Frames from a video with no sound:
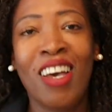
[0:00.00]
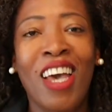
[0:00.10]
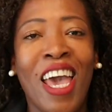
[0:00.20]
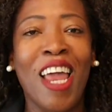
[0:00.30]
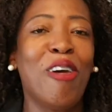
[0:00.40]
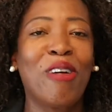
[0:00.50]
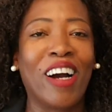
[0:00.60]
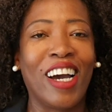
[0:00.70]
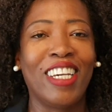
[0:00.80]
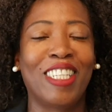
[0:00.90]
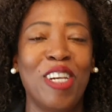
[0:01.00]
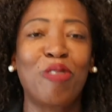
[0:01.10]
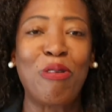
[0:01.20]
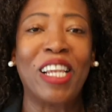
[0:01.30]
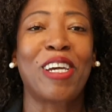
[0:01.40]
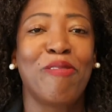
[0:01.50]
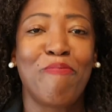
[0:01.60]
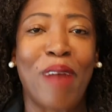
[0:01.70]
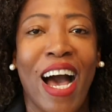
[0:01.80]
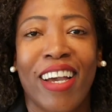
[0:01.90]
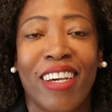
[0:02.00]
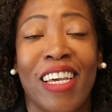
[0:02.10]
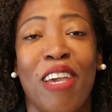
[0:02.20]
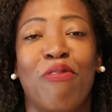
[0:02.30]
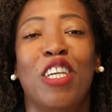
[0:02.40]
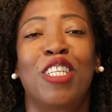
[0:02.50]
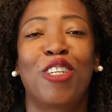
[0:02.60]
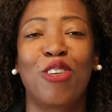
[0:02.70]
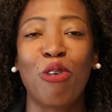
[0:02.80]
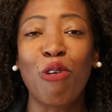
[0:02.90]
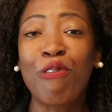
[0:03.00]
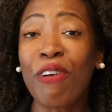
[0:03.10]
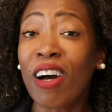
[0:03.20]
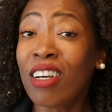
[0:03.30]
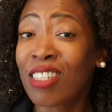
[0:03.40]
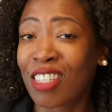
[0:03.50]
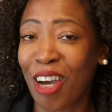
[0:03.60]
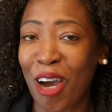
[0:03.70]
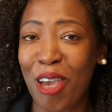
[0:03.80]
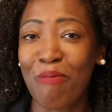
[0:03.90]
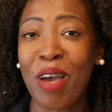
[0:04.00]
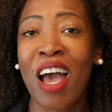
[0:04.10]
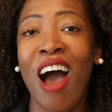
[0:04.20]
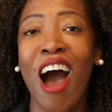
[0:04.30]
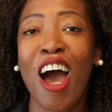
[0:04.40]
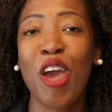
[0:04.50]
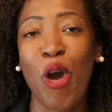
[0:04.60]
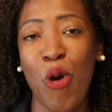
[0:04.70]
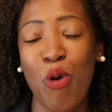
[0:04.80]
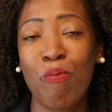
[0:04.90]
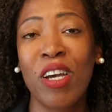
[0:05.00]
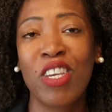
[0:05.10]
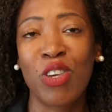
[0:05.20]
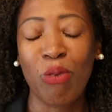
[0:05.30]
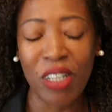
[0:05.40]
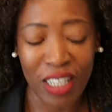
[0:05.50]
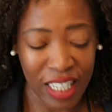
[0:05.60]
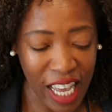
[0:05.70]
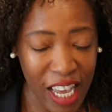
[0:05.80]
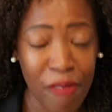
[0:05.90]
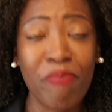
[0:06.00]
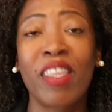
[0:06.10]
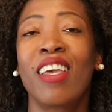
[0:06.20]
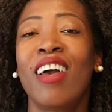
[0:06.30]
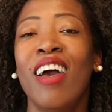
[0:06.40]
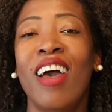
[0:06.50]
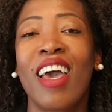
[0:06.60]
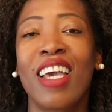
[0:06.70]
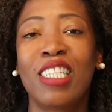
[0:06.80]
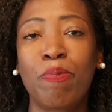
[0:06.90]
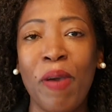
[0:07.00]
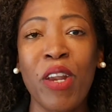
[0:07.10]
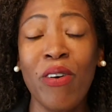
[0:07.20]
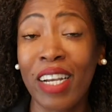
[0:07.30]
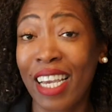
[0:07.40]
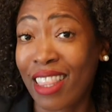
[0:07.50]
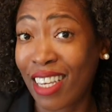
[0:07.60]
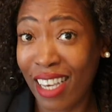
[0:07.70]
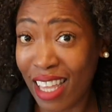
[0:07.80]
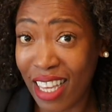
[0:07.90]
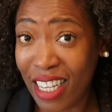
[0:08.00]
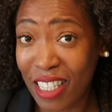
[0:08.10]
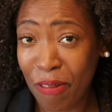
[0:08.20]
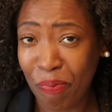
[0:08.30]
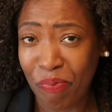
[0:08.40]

Hello guys and welcome back. If this is your first time, I hope you will stay. Espero que te quedes.